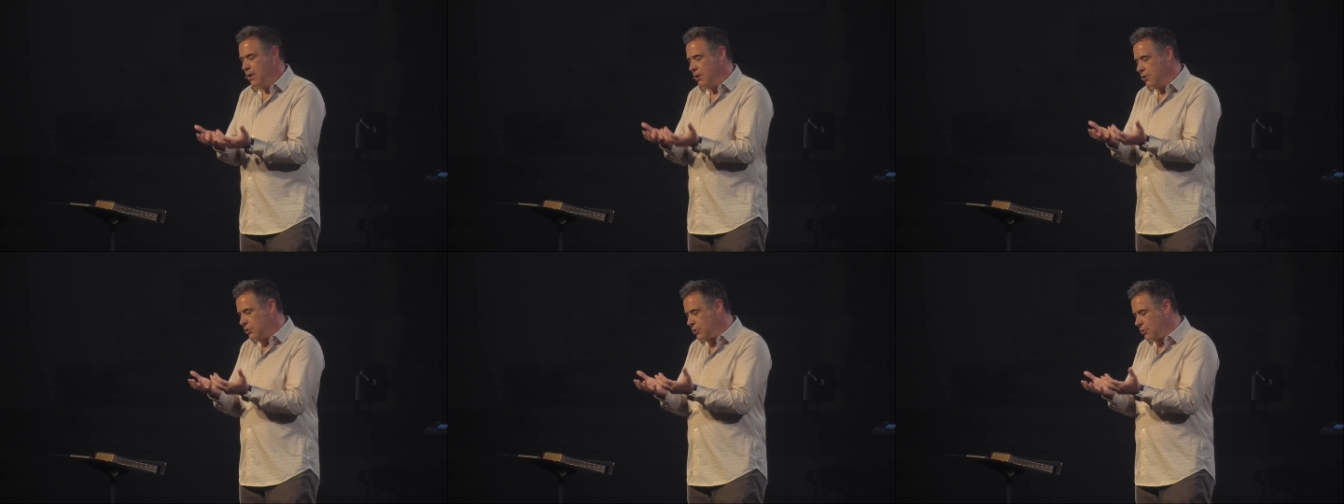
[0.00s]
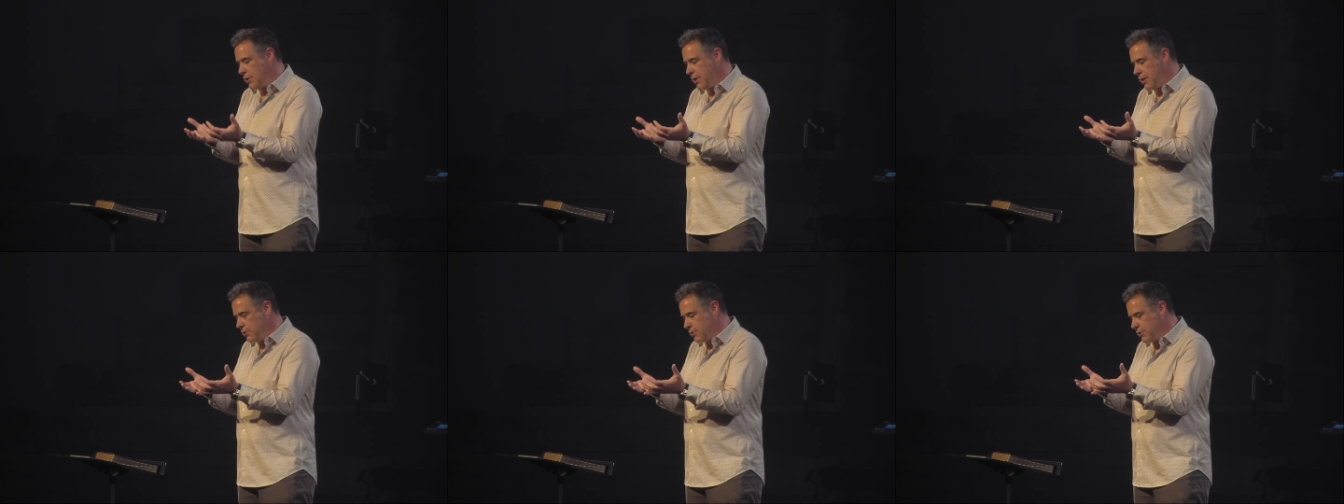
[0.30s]

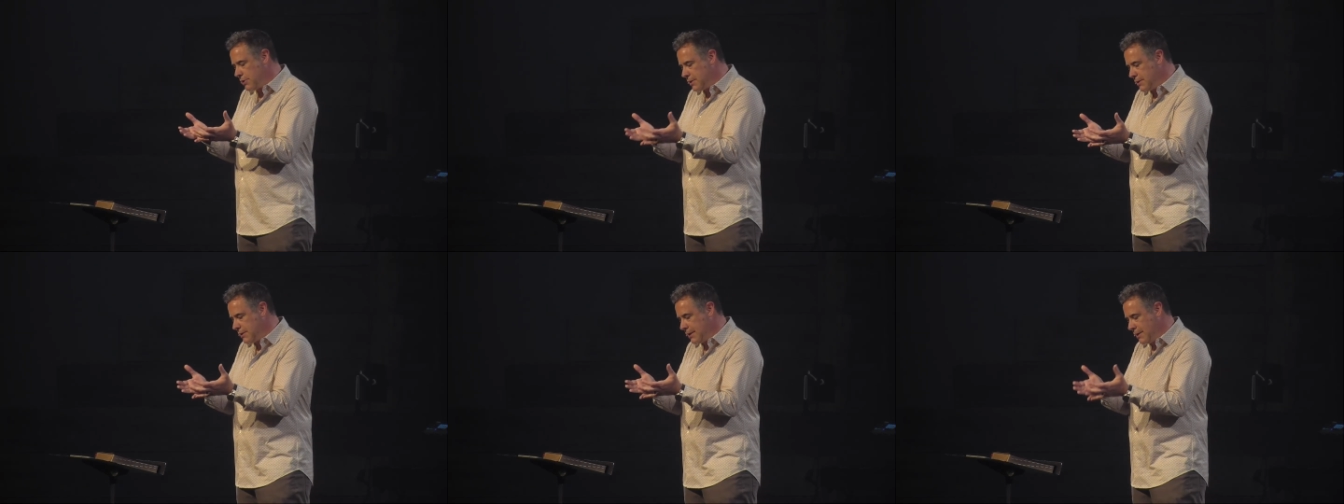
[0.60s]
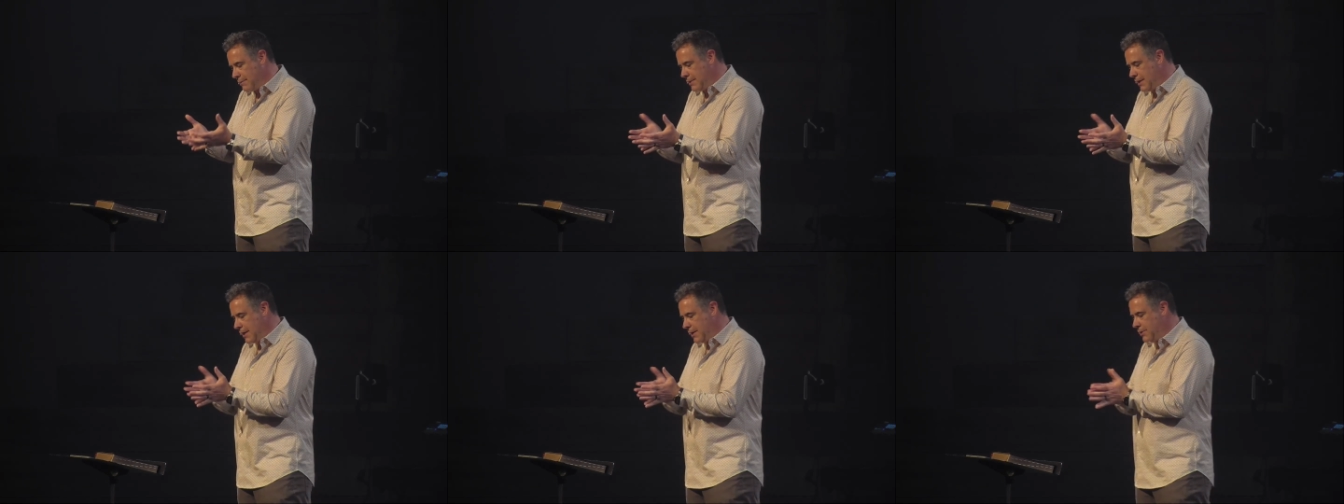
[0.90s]
So here's the
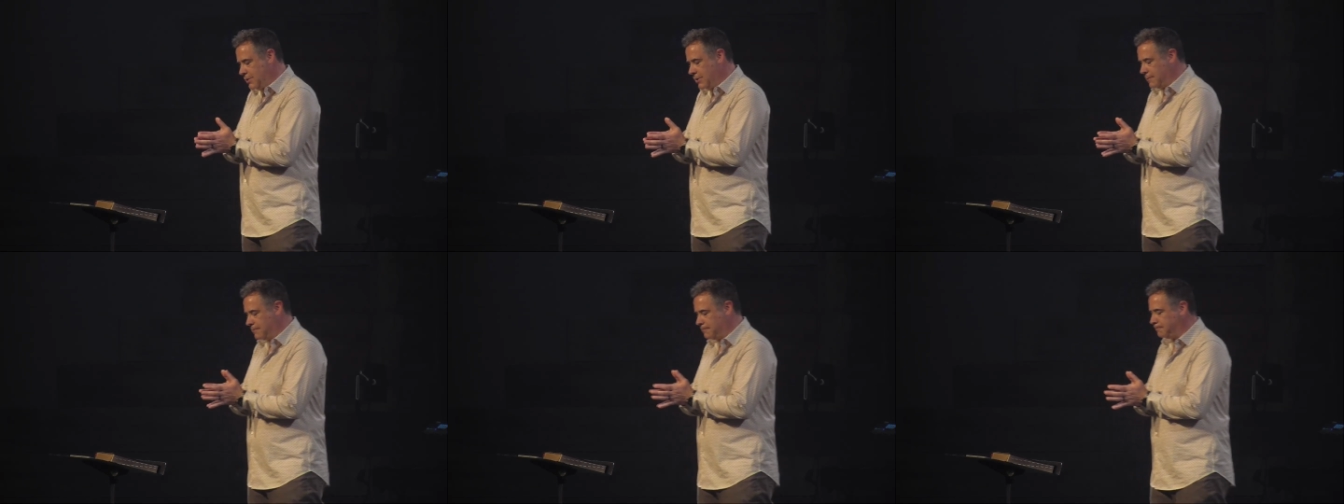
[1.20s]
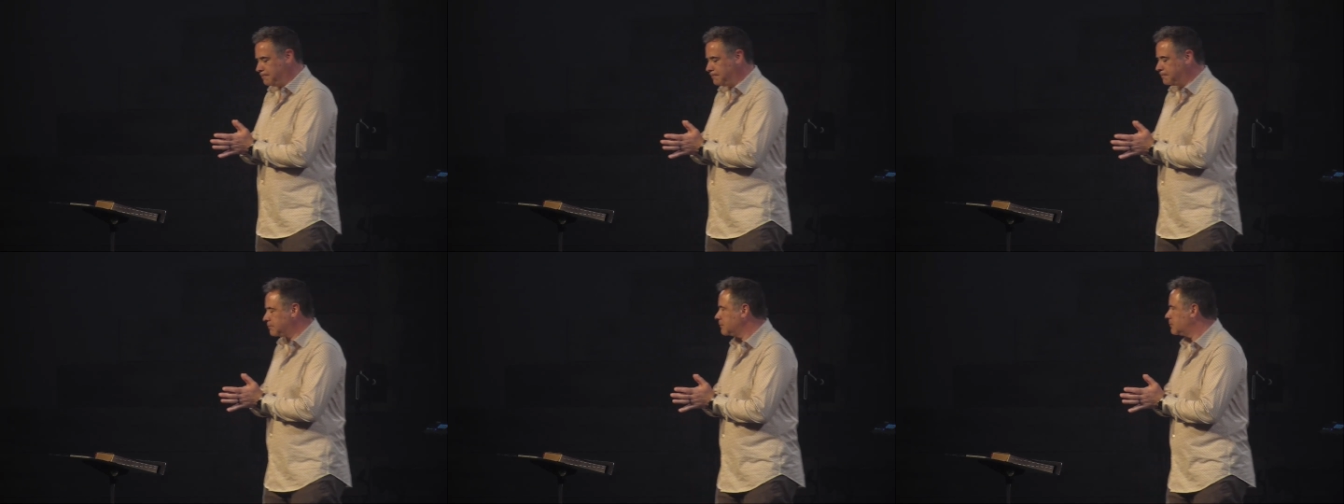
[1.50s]
temptation
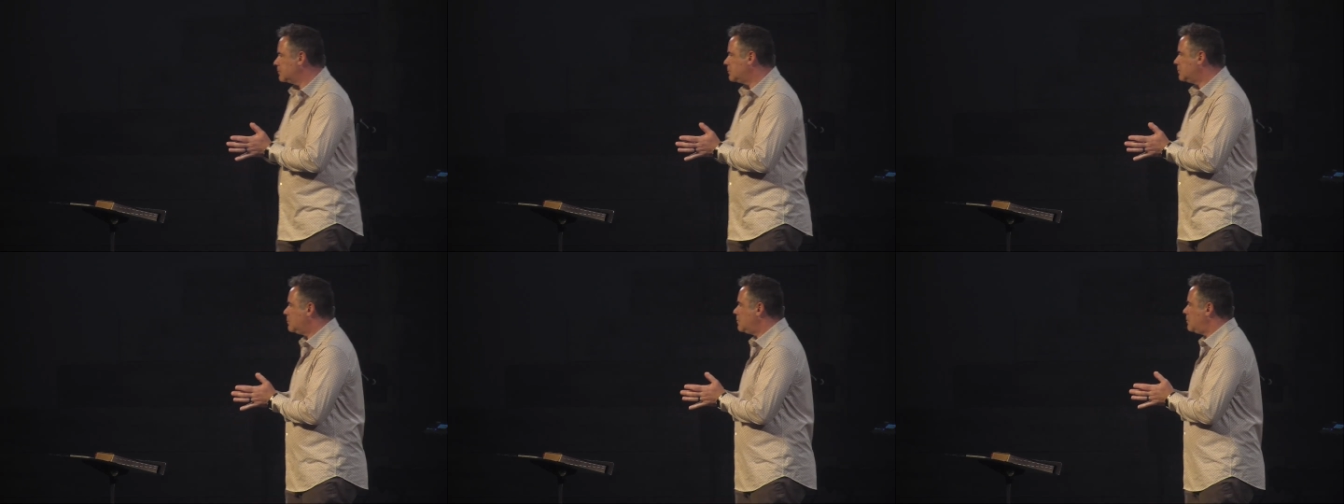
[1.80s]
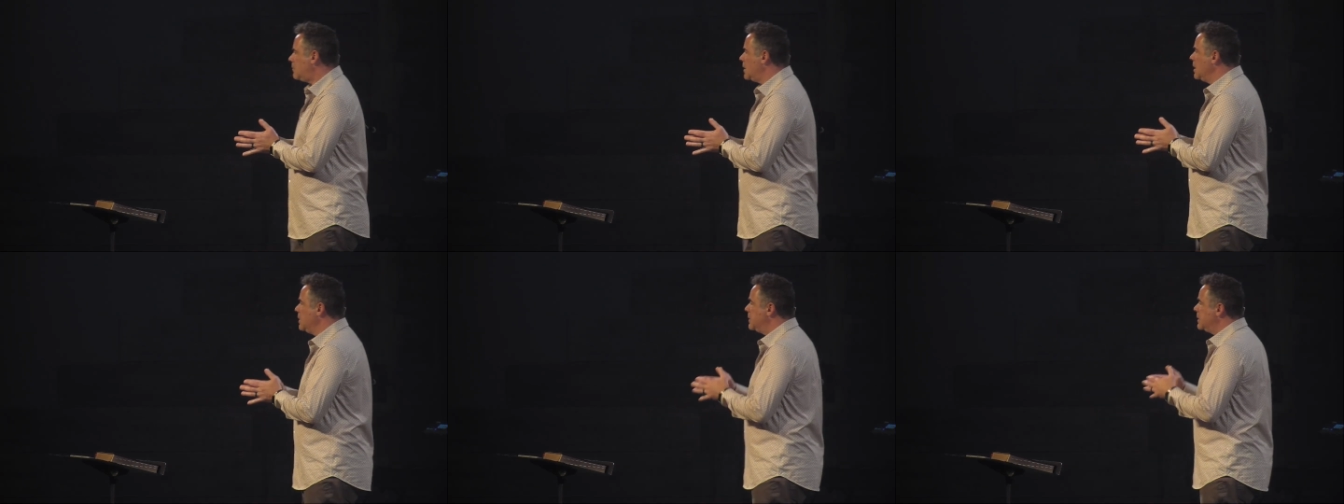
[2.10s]

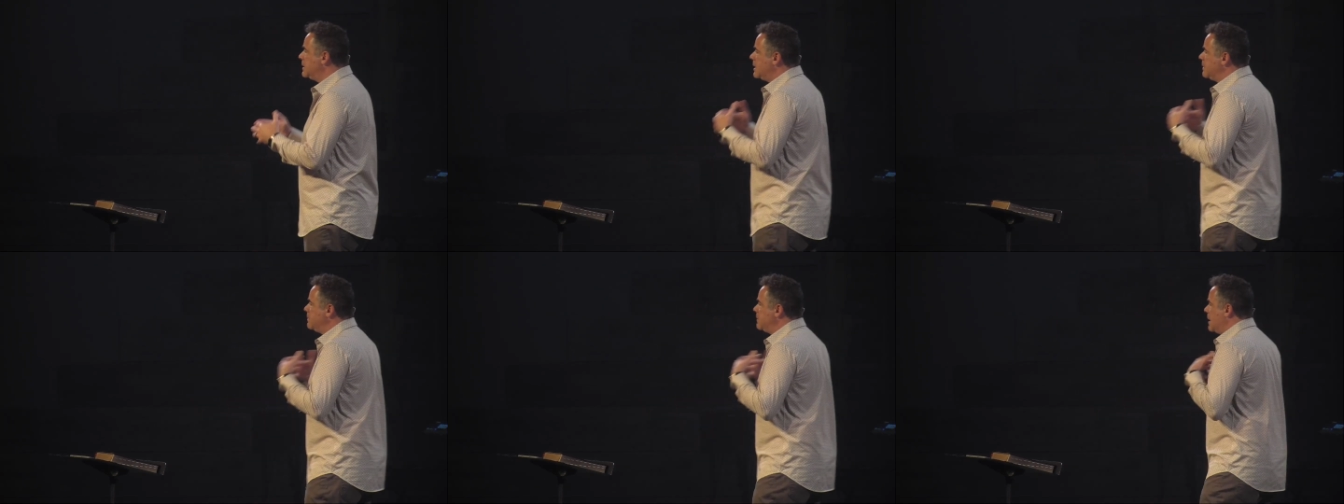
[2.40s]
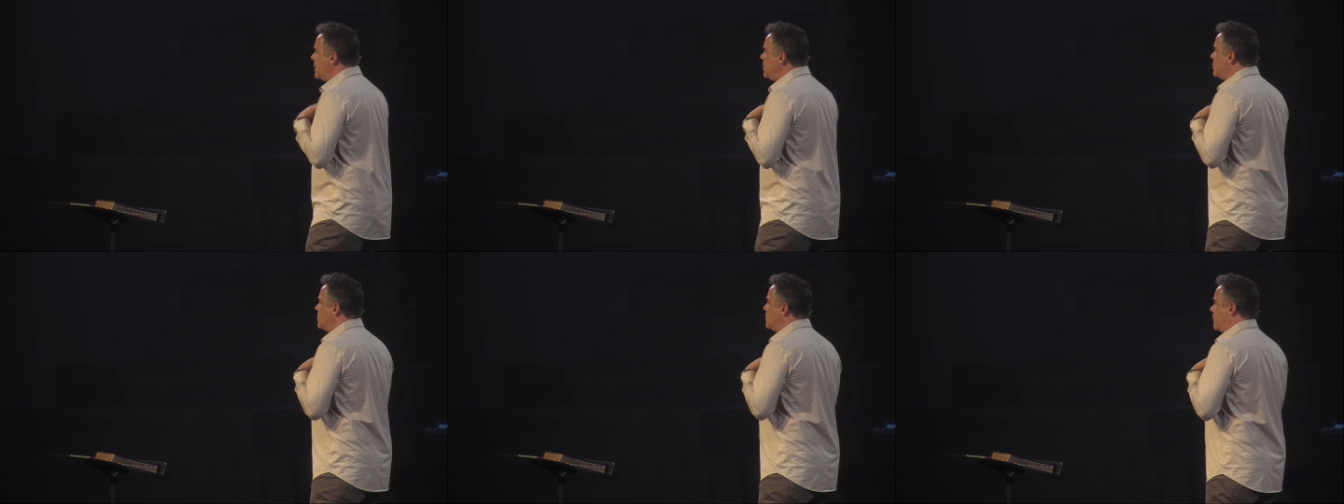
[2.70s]
the
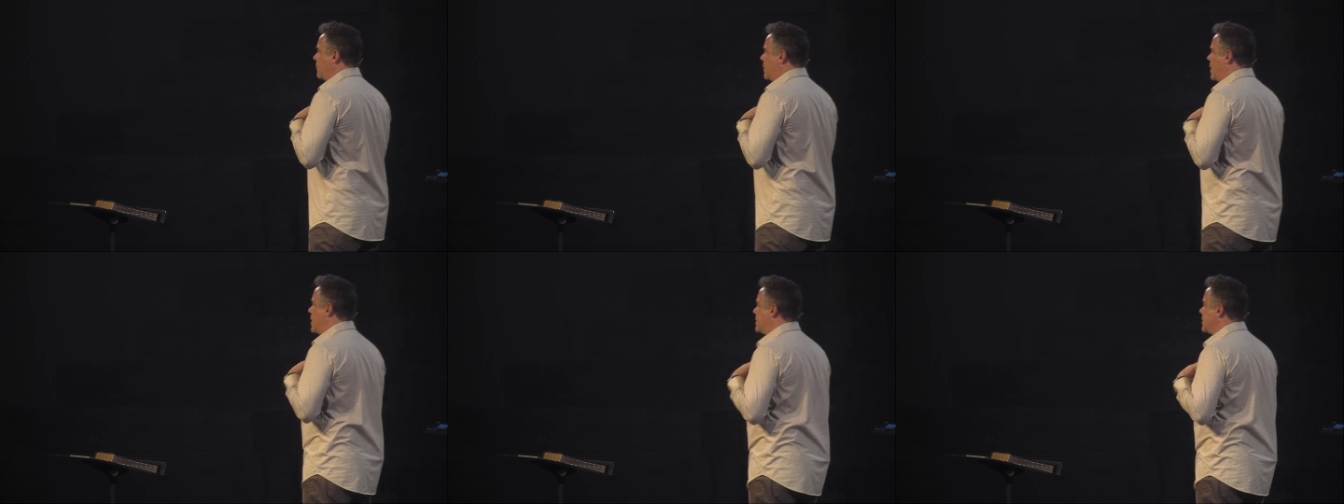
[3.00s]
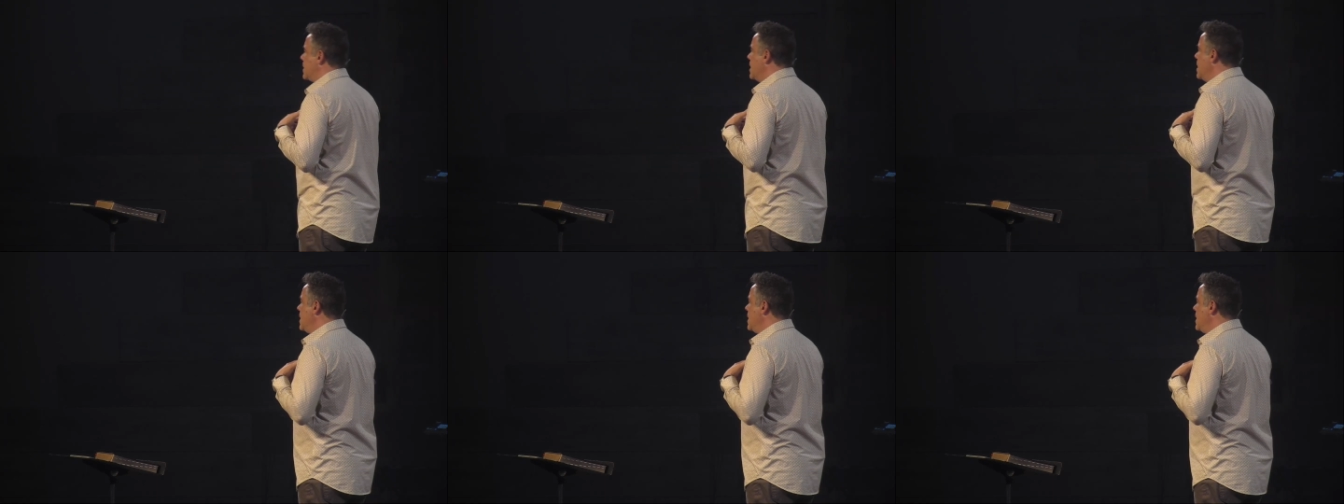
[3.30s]
temptation for us